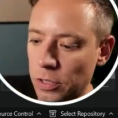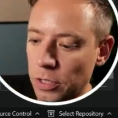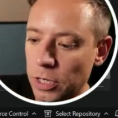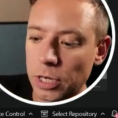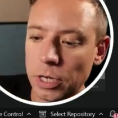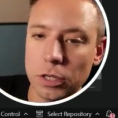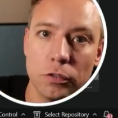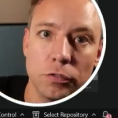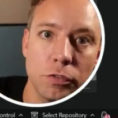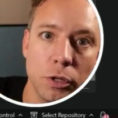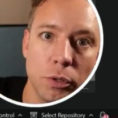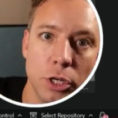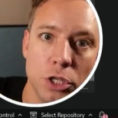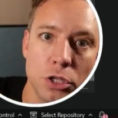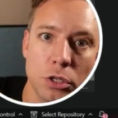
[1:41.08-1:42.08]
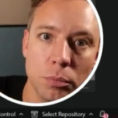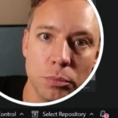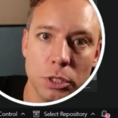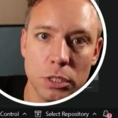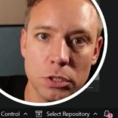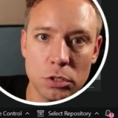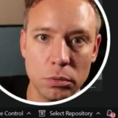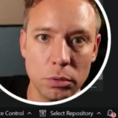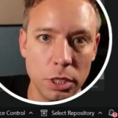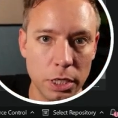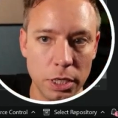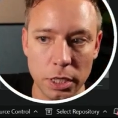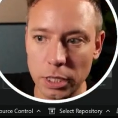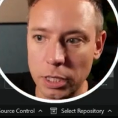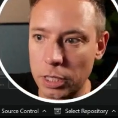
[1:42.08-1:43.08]
an iConfiguration object so I
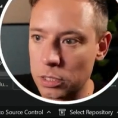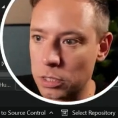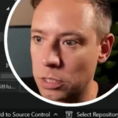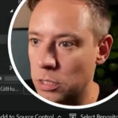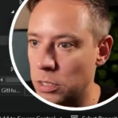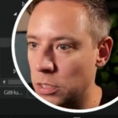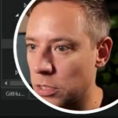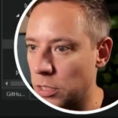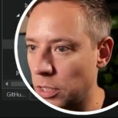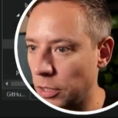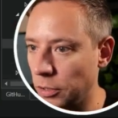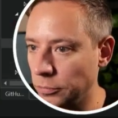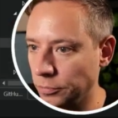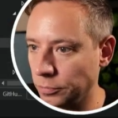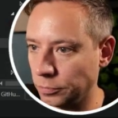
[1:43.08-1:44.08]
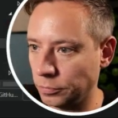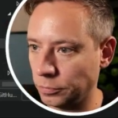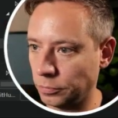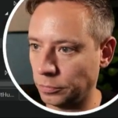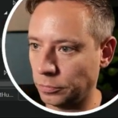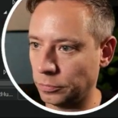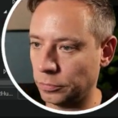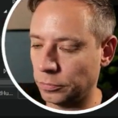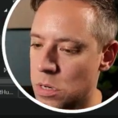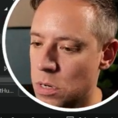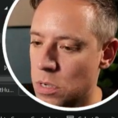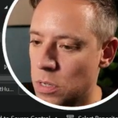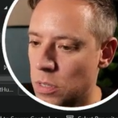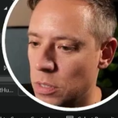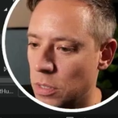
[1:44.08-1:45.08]
can access this setting.
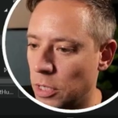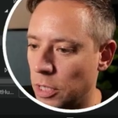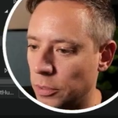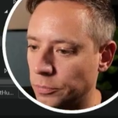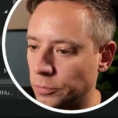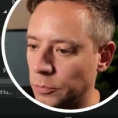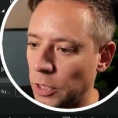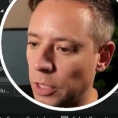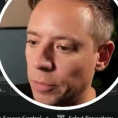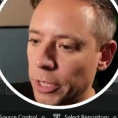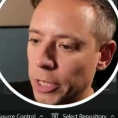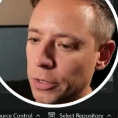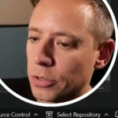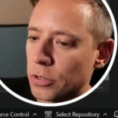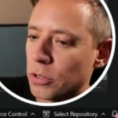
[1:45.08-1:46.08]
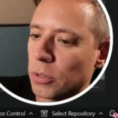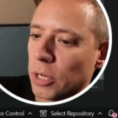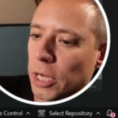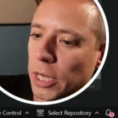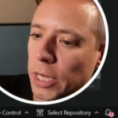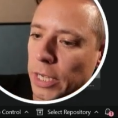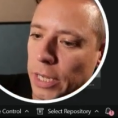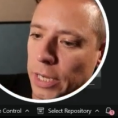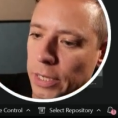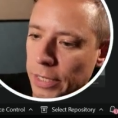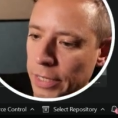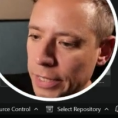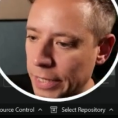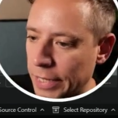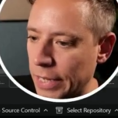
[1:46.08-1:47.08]
Then let me try and
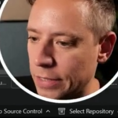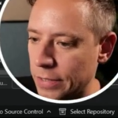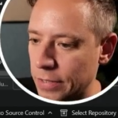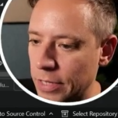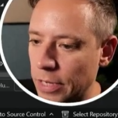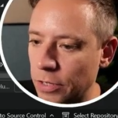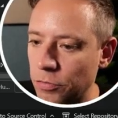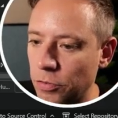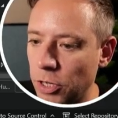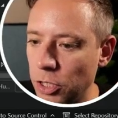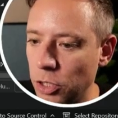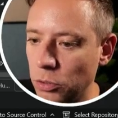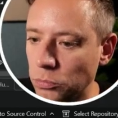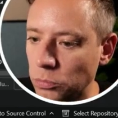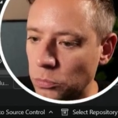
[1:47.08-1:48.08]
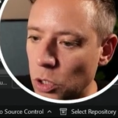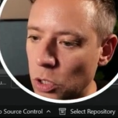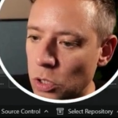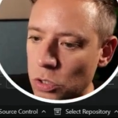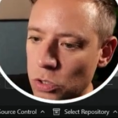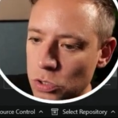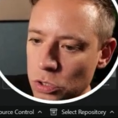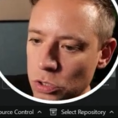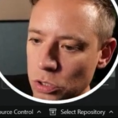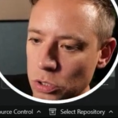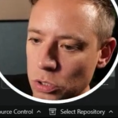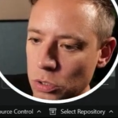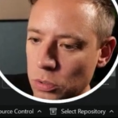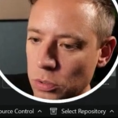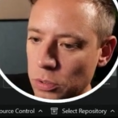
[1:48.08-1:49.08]
get that value.
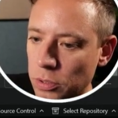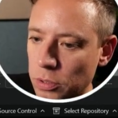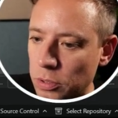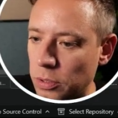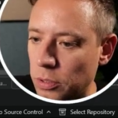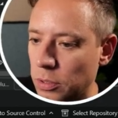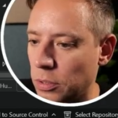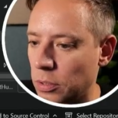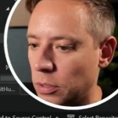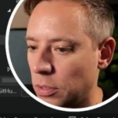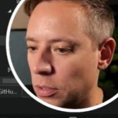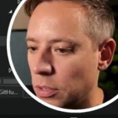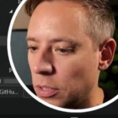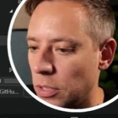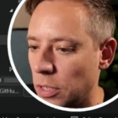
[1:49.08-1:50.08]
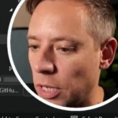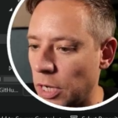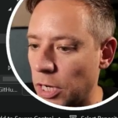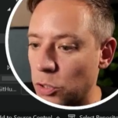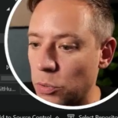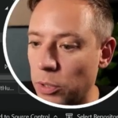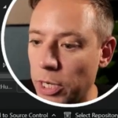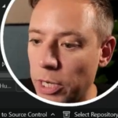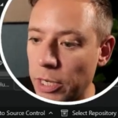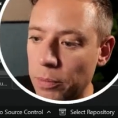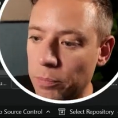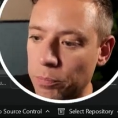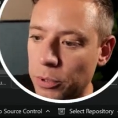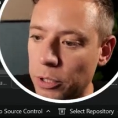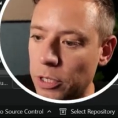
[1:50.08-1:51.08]
So I try
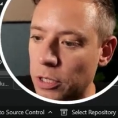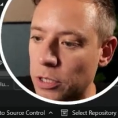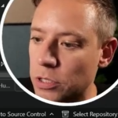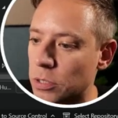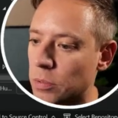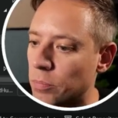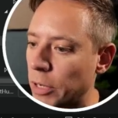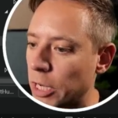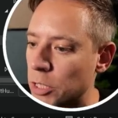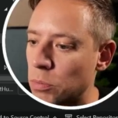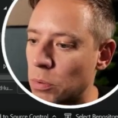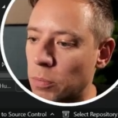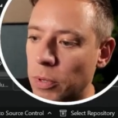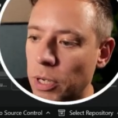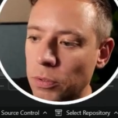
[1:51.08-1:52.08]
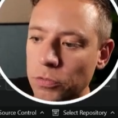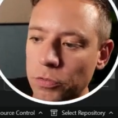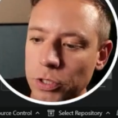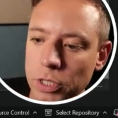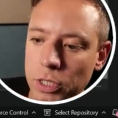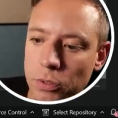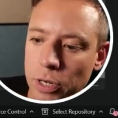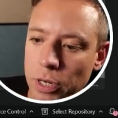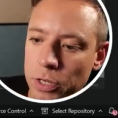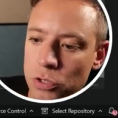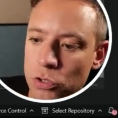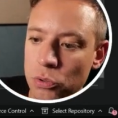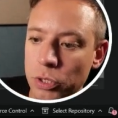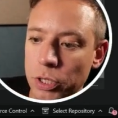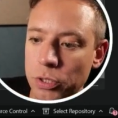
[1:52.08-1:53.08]
and parse maximum amount of itineraries
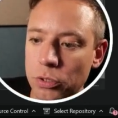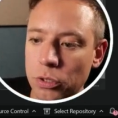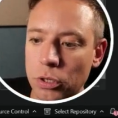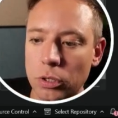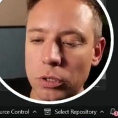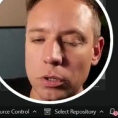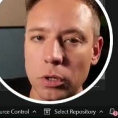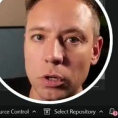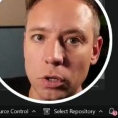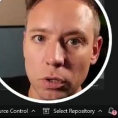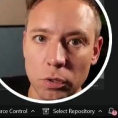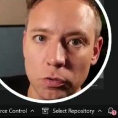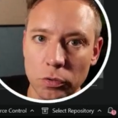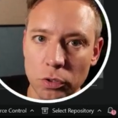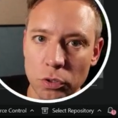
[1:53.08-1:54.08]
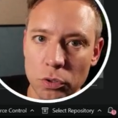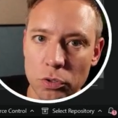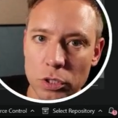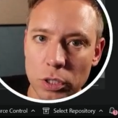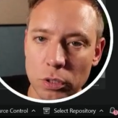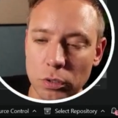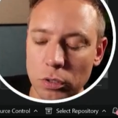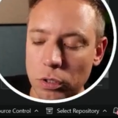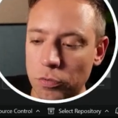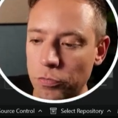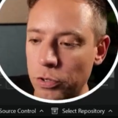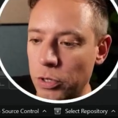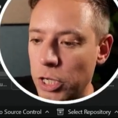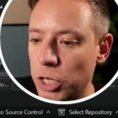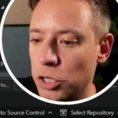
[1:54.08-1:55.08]
to return using the
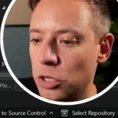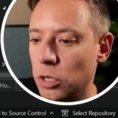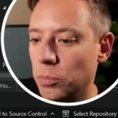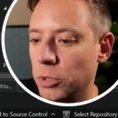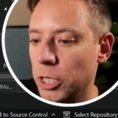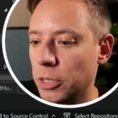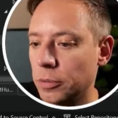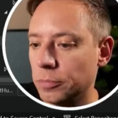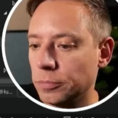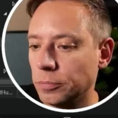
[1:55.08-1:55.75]
configuration object.